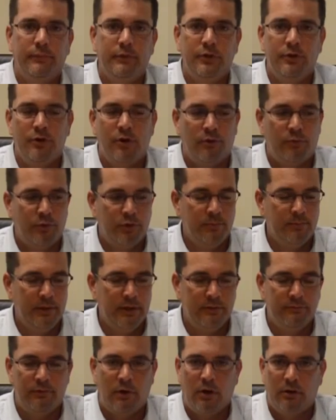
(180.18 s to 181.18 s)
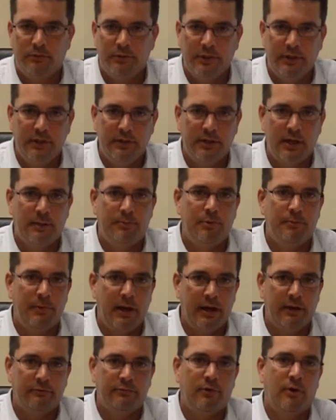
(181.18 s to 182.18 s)
You don't want to be involved in any type of
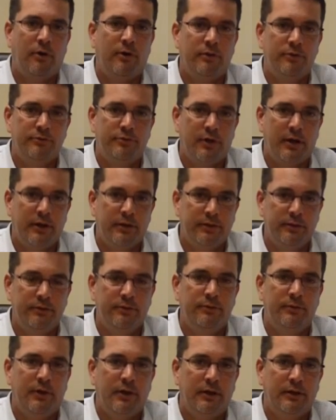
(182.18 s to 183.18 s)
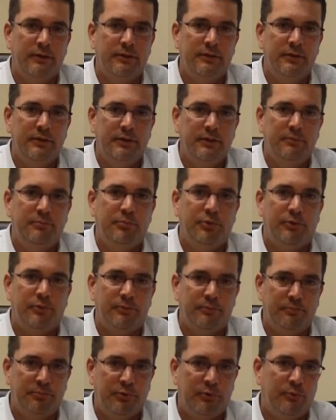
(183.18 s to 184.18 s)
bank fraud or trying to
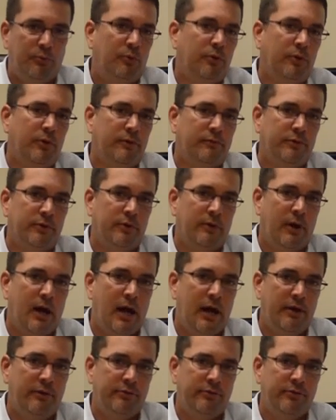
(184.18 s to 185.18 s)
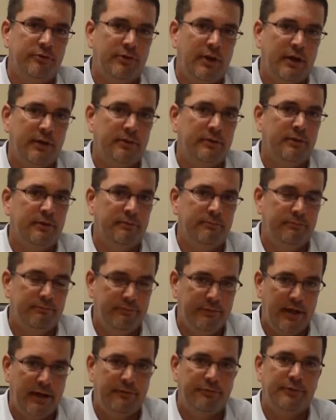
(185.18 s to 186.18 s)
pull wool over their eyes, because that can
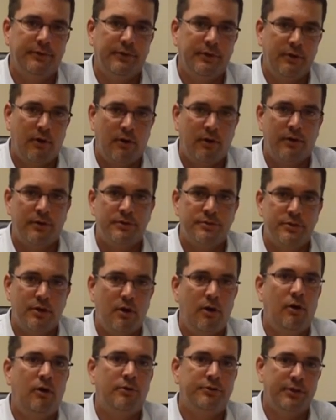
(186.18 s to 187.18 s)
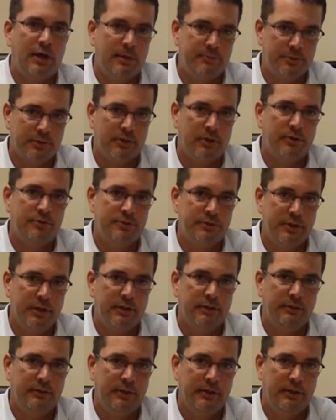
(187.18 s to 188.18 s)
definitely cause all types of loans to
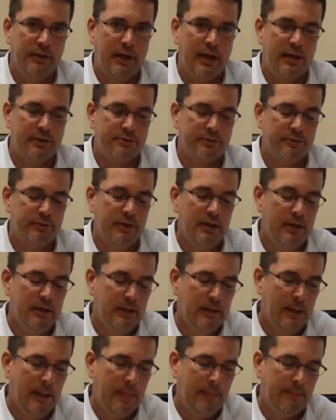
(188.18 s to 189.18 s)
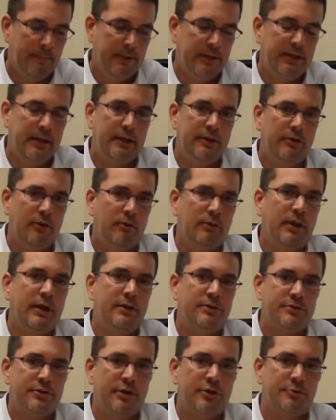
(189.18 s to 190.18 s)
get canceled. But again, don't
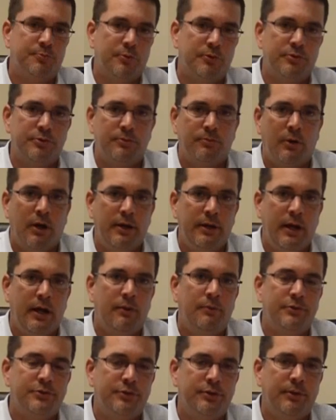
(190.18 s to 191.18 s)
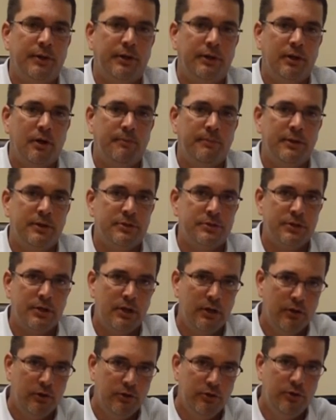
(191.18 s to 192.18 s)
let a salesperson write down what your income is.
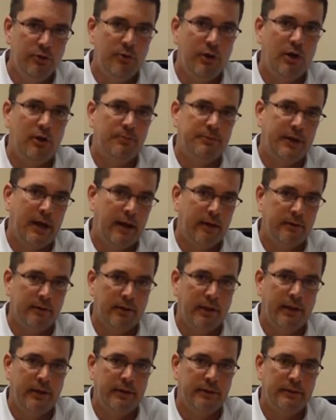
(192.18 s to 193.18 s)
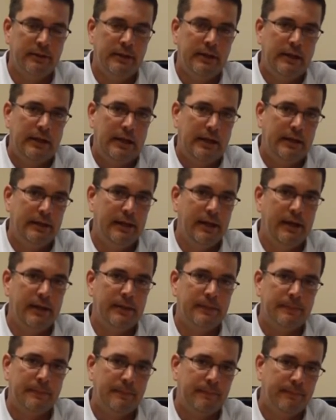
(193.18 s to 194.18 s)
You help calculate it.
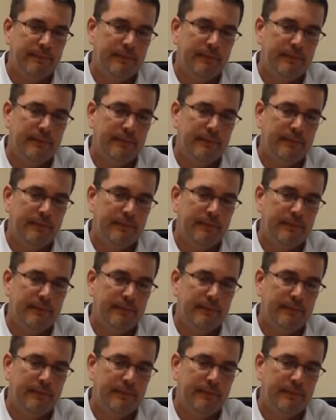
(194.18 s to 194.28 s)
Again,